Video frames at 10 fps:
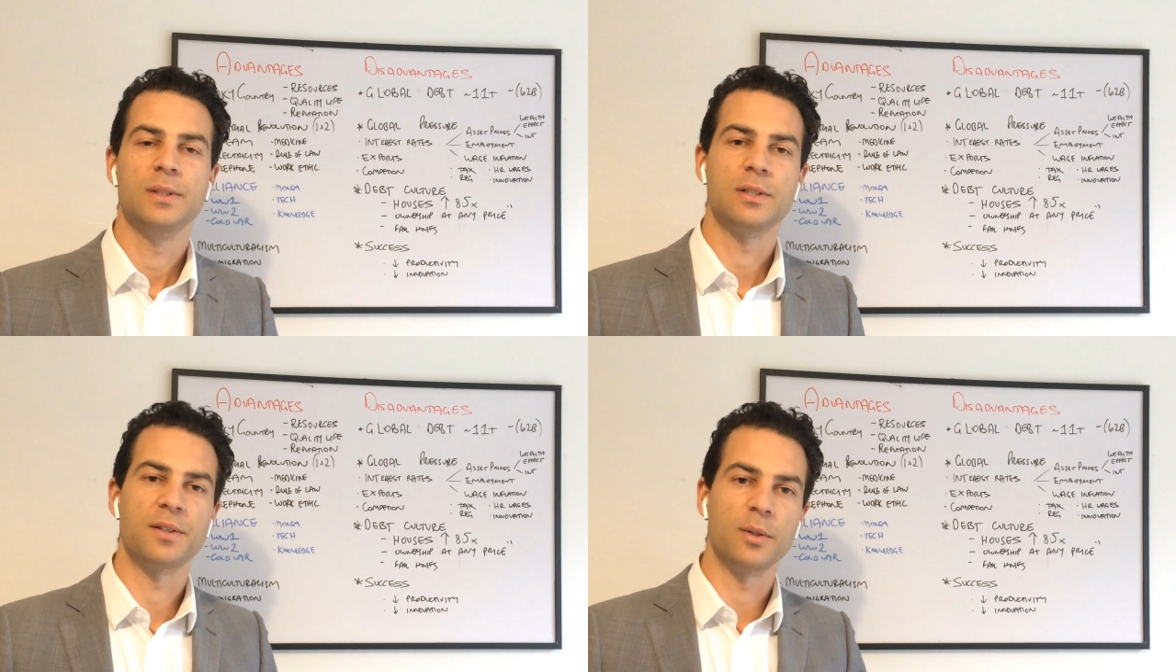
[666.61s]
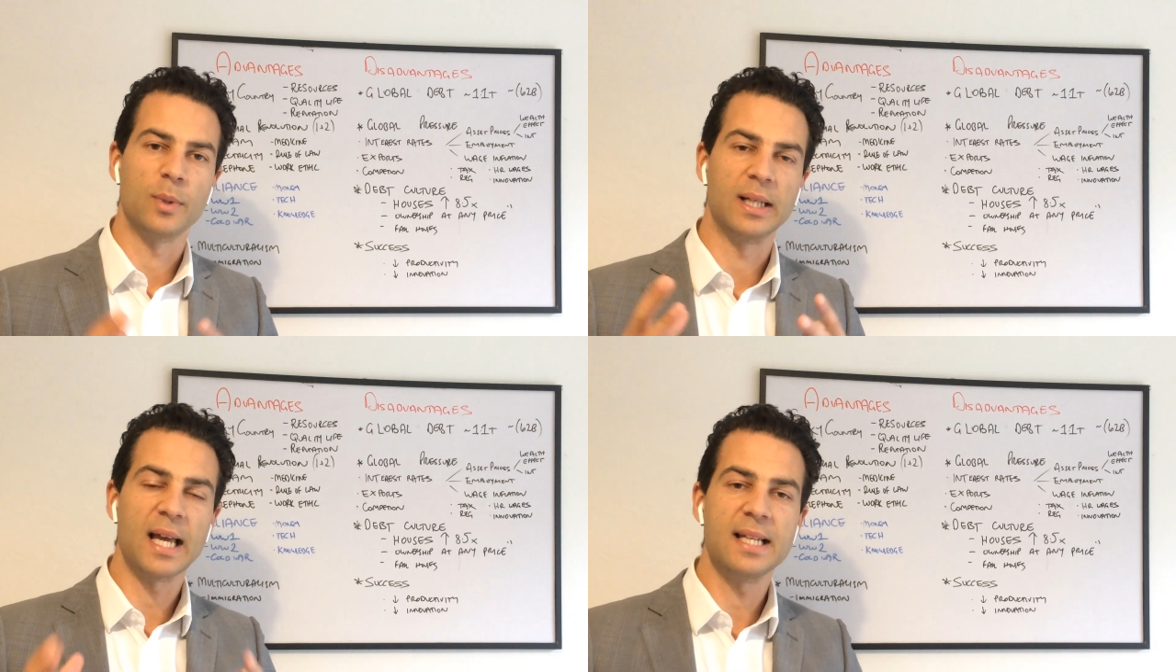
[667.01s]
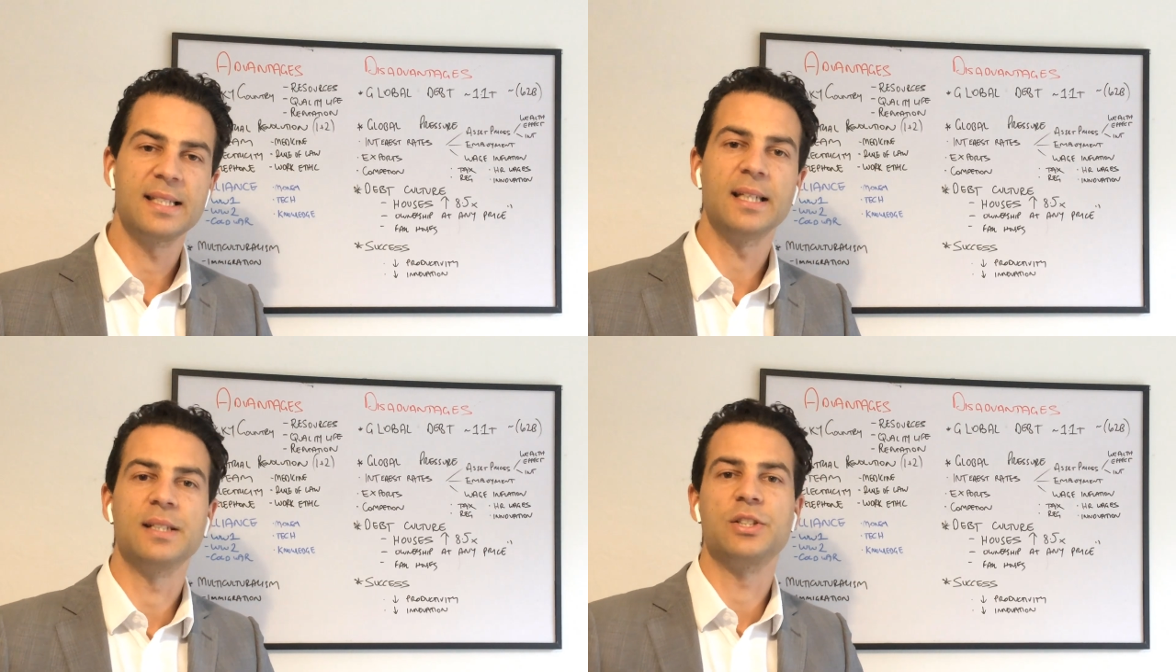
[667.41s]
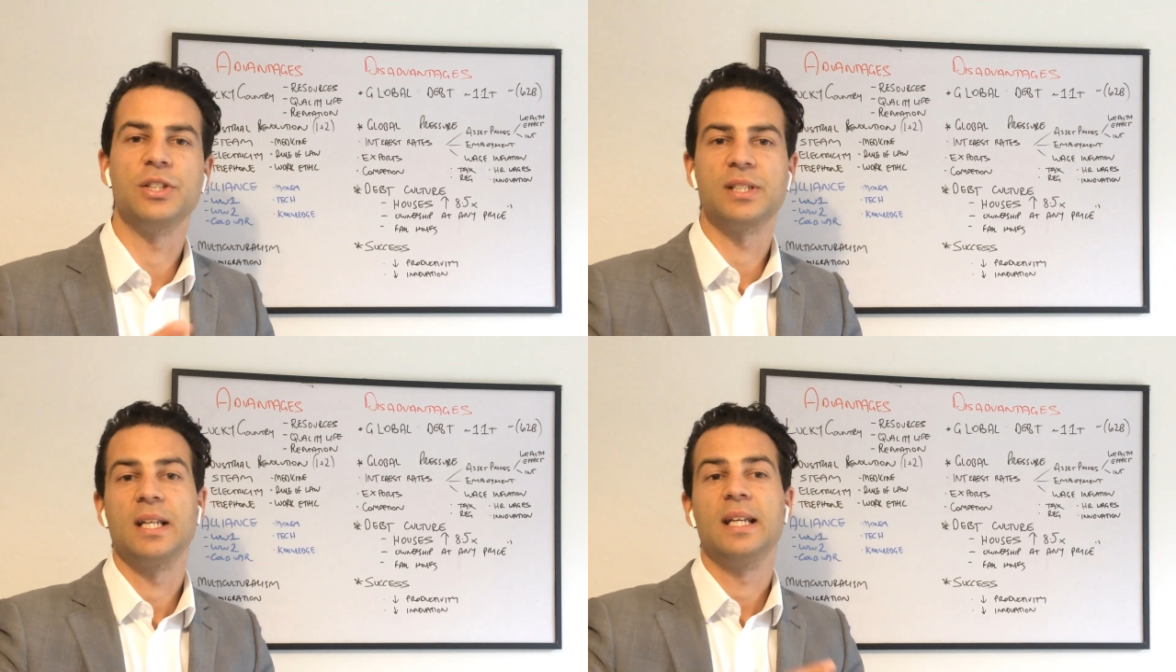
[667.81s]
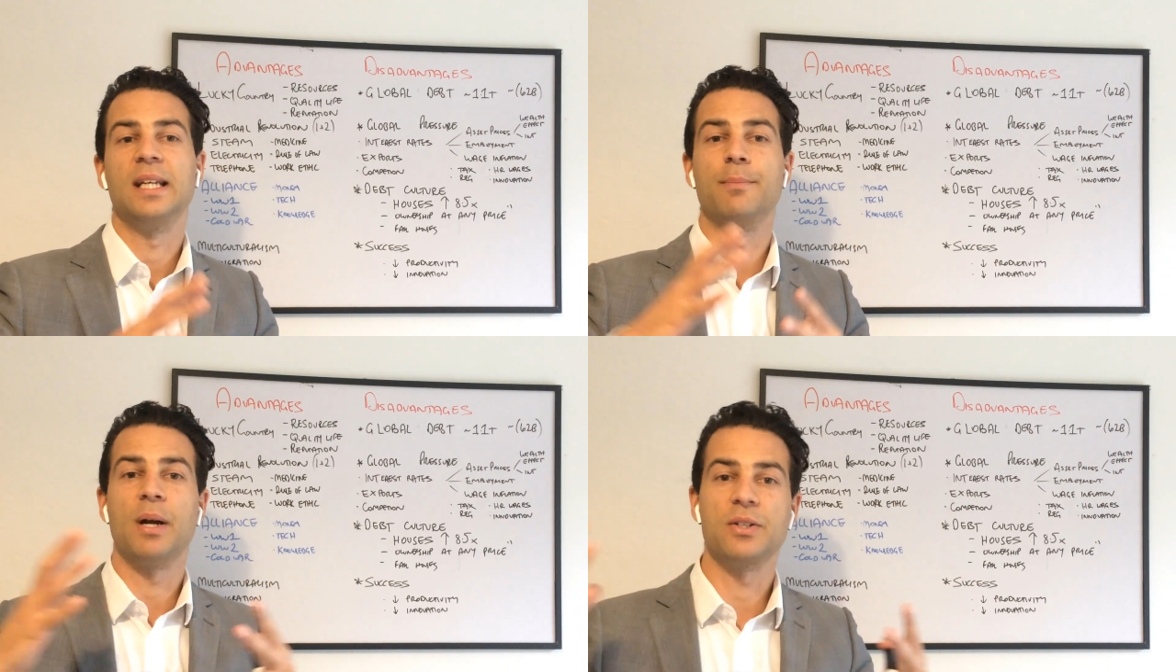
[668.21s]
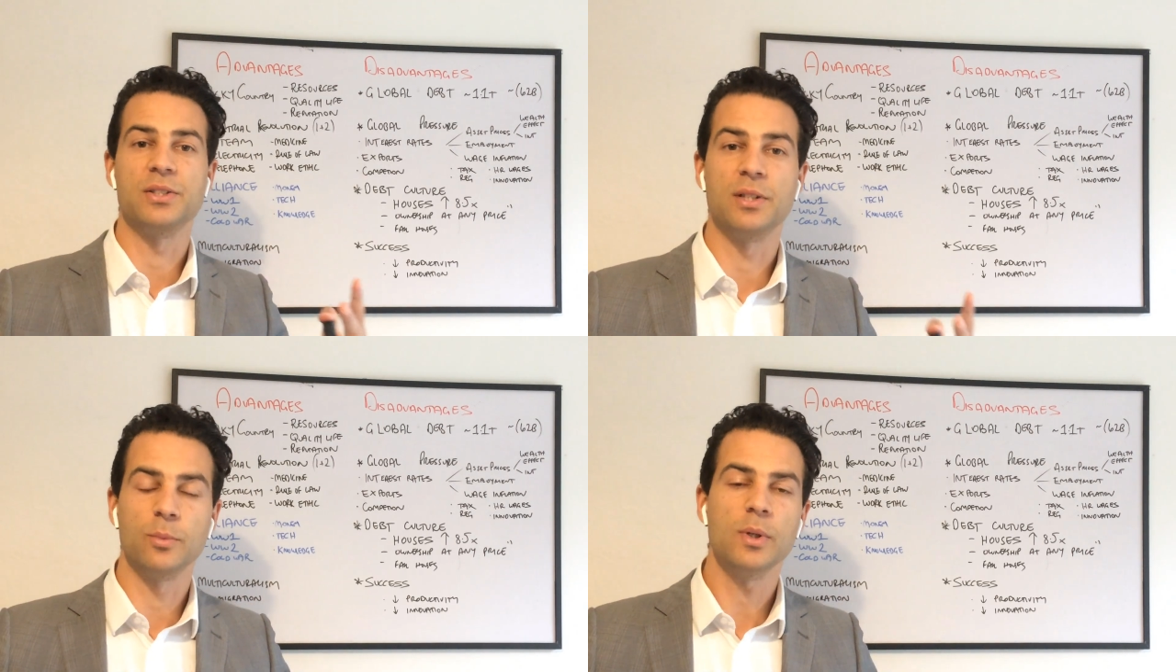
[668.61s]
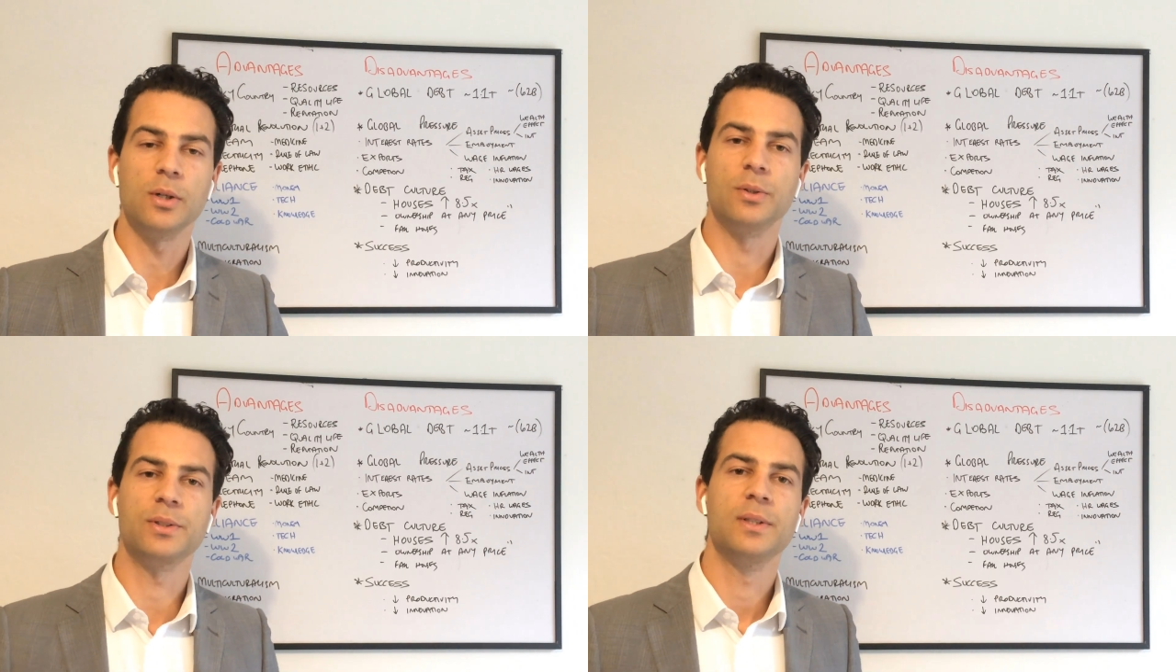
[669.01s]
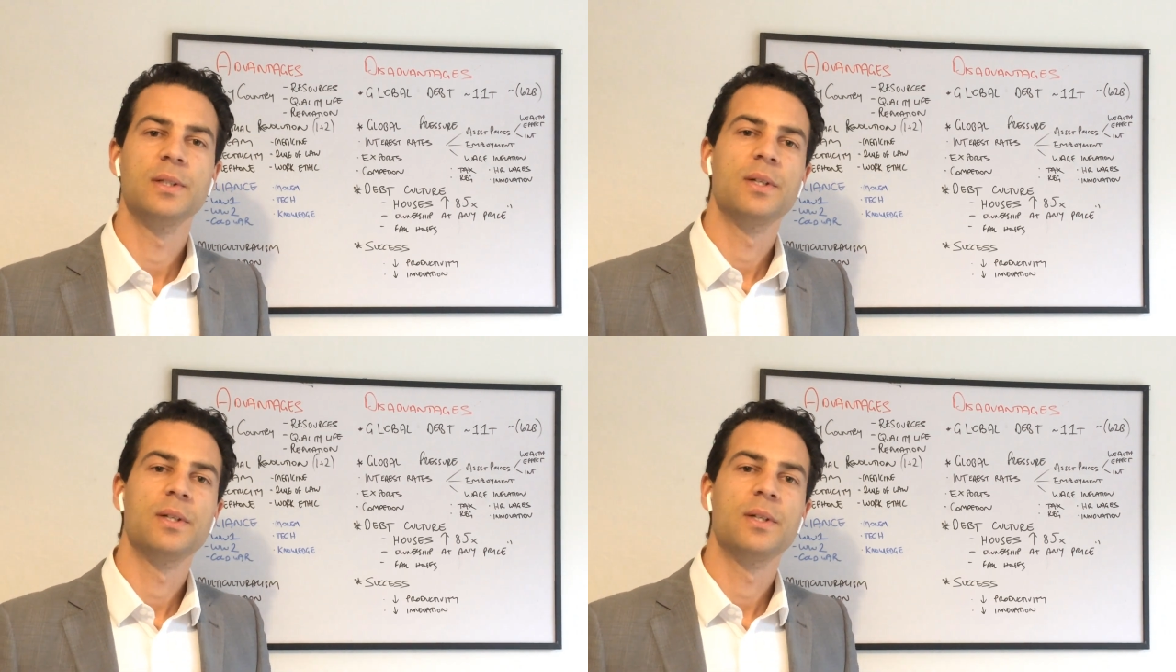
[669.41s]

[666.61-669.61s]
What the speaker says: It's not that we're lazy, it's just in comparison to the world,